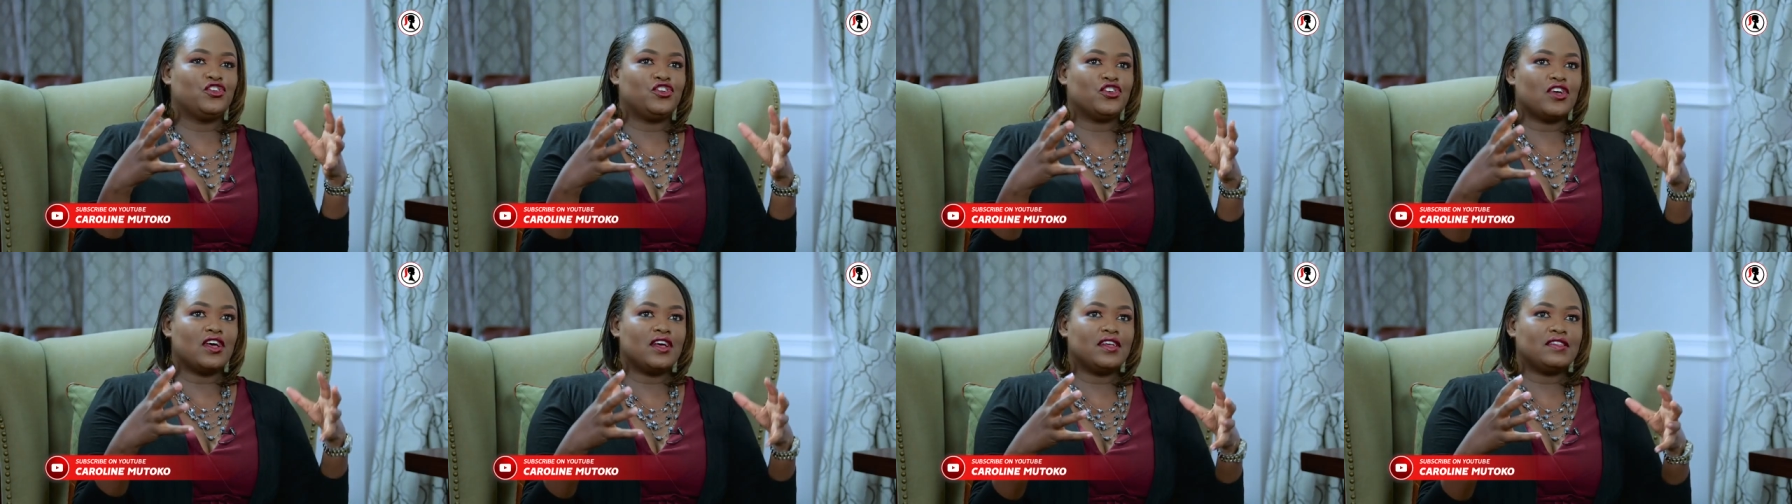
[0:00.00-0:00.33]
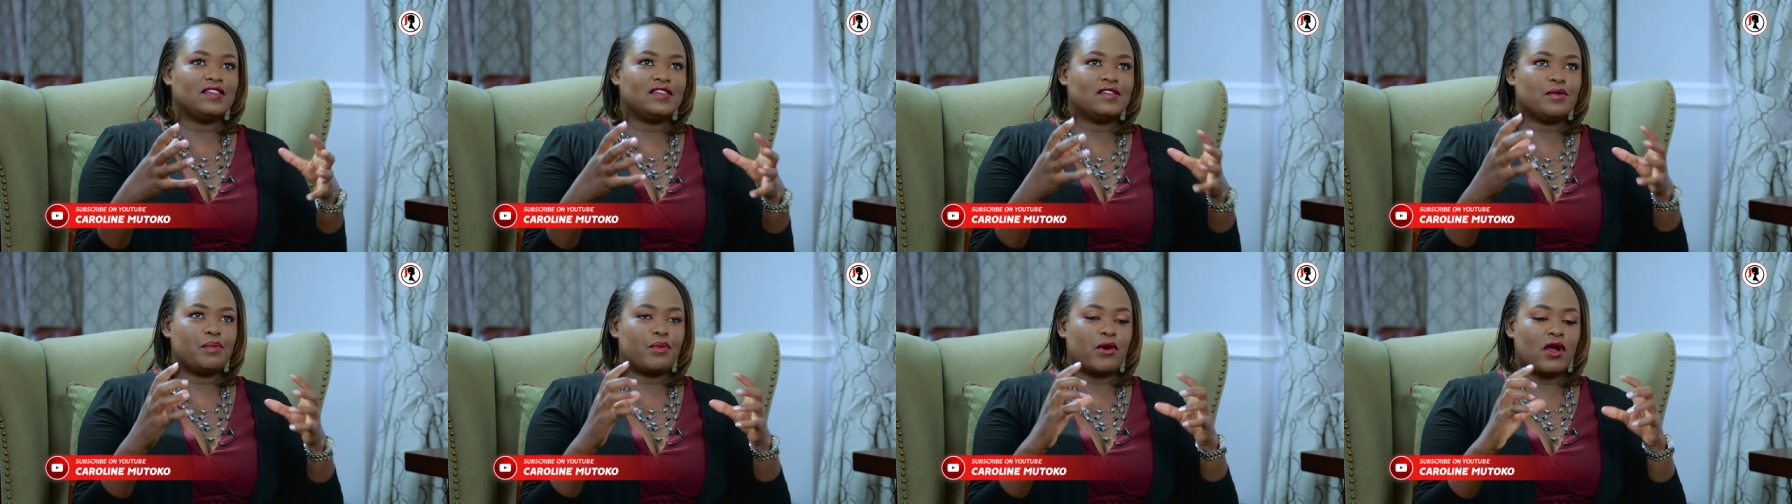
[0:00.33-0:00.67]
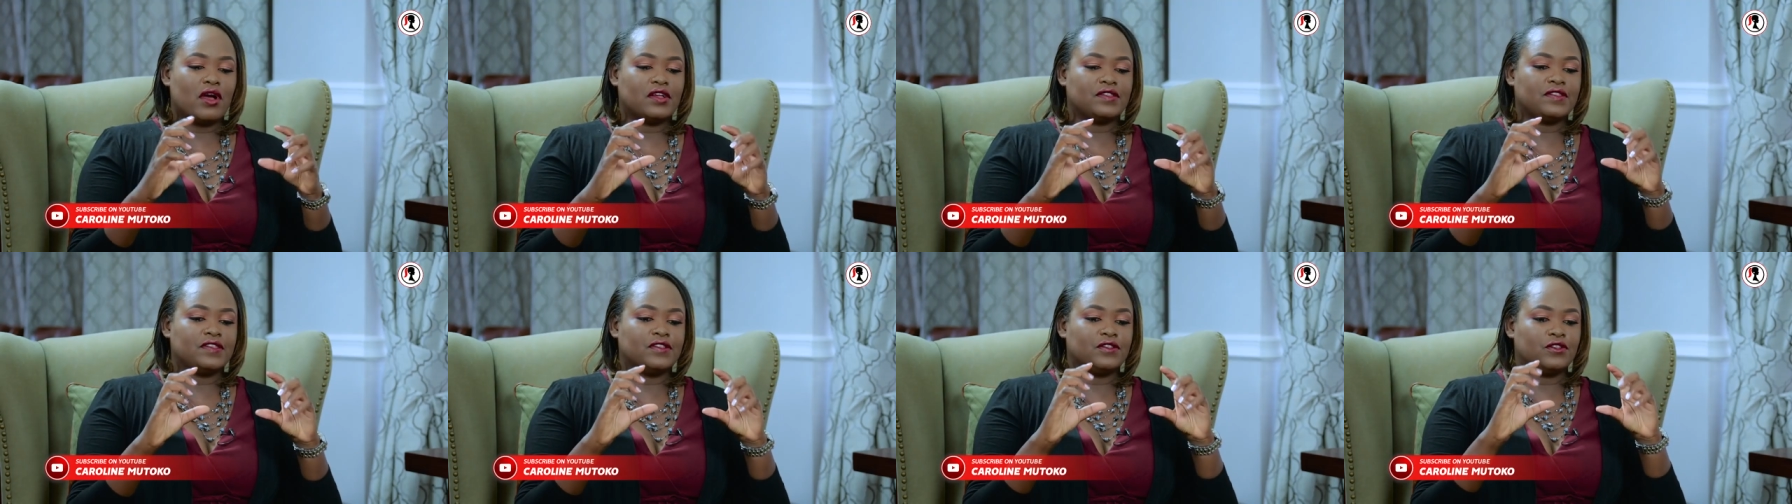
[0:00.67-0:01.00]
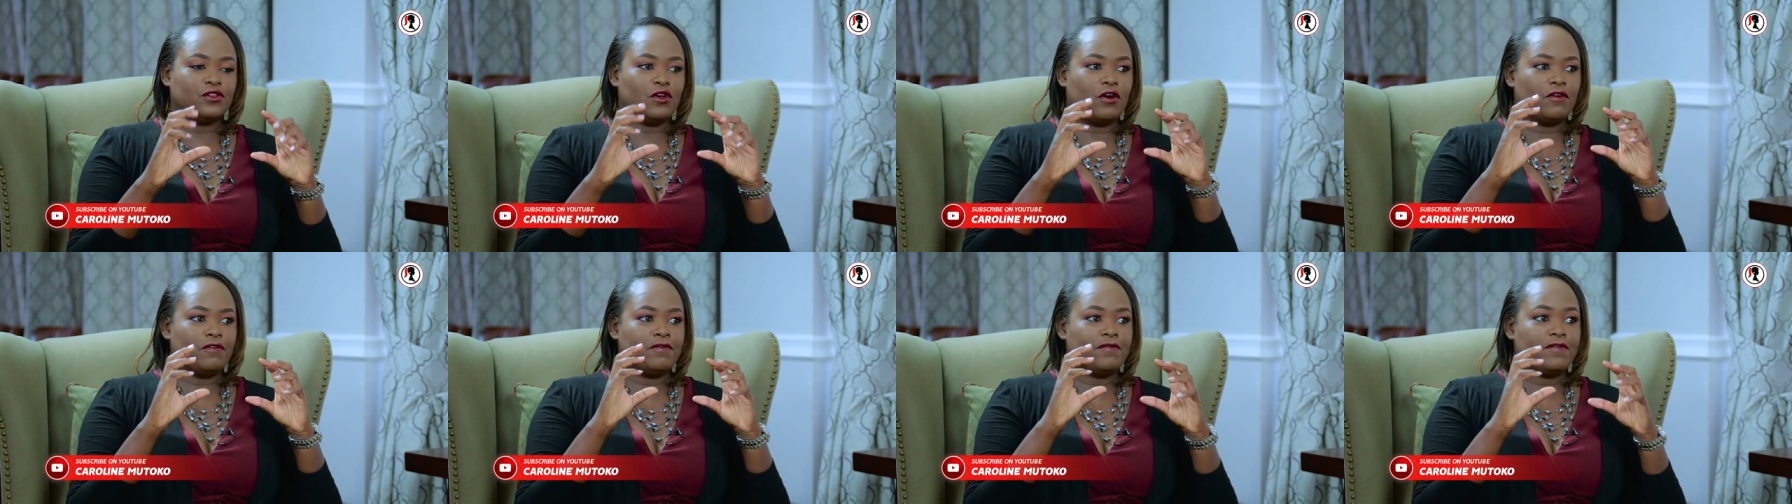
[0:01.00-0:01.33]
just the
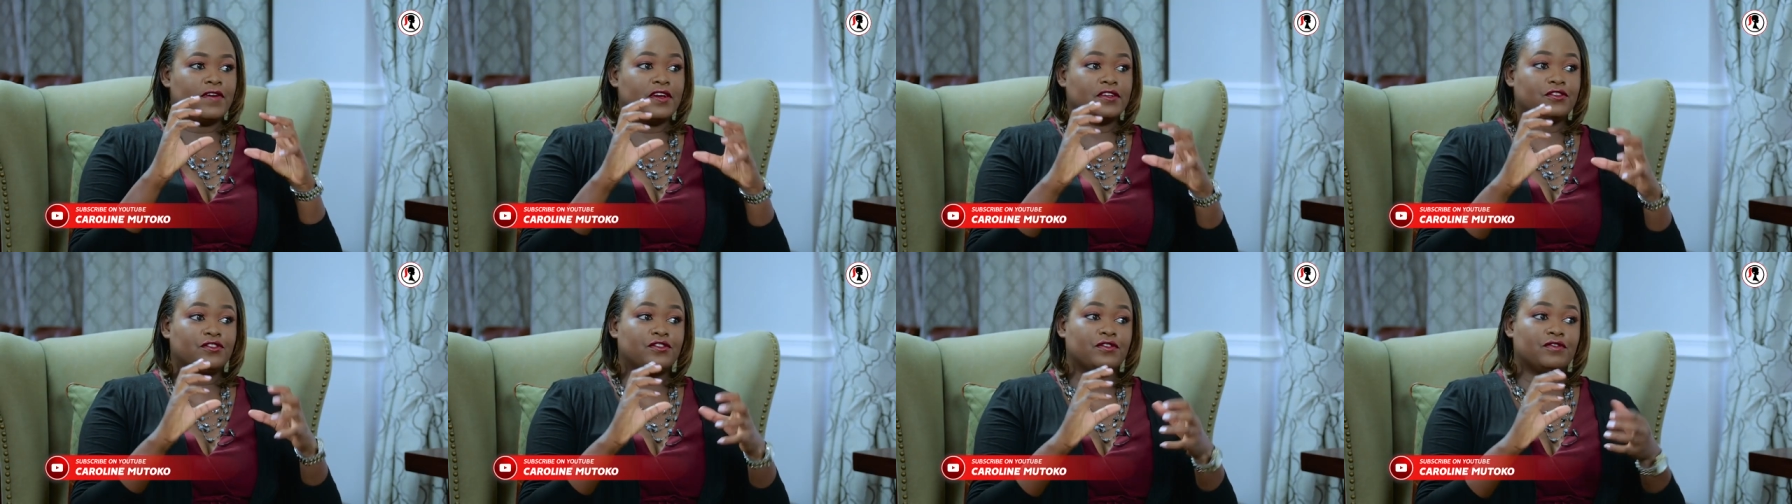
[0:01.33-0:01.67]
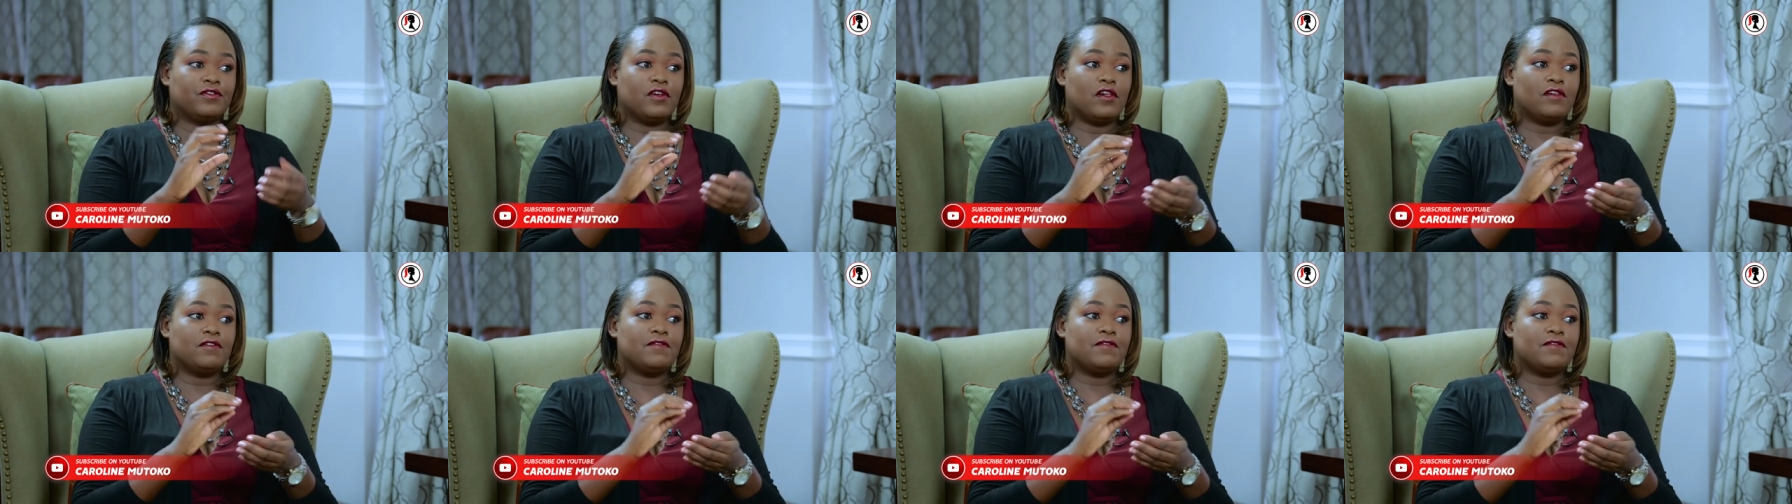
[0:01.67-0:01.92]
process of first of